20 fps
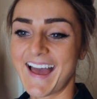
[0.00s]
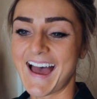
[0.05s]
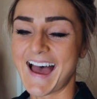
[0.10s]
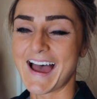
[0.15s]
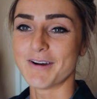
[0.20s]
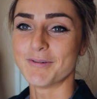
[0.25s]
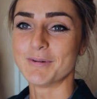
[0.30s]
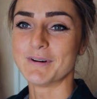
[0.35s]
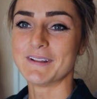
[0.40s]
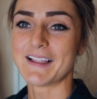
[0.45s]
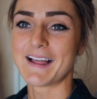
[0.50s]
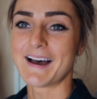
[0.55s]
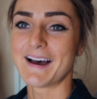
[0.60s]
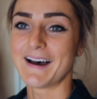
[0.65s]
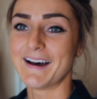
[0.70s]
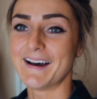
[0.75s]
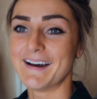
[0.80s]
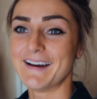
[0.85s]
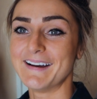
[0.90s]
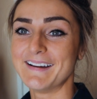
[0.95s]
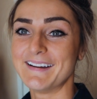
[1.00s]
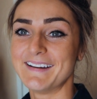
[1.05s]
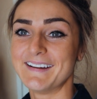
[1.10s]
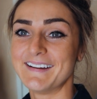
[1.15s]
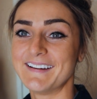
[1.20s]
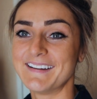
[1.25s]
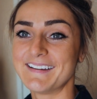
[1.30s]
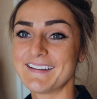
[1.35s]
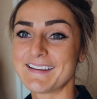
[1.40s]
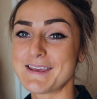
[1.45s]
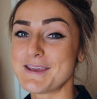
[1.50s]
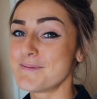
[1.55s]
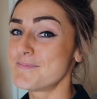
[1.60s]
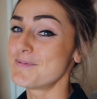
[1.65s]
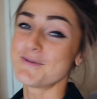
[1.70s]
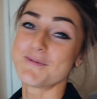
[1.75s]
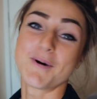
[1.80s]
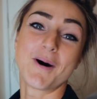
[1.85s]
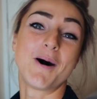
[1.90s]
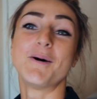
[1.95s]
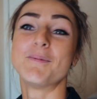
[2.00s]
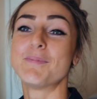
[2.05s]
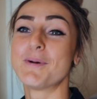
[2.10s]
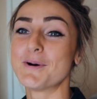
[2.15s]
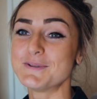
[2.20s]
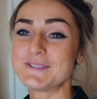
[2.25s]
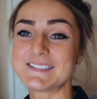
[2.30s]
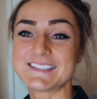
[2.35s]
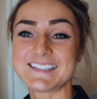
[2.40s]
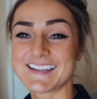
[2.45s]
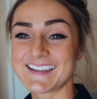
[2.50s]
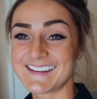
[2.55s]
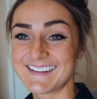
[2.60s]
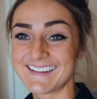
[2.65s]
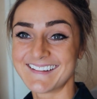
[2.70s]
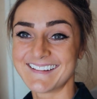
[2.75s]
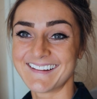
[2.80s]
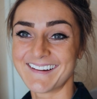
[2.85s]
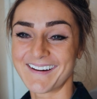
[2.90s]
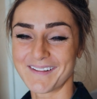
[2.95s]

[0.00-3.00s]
I will uh, keep you all posted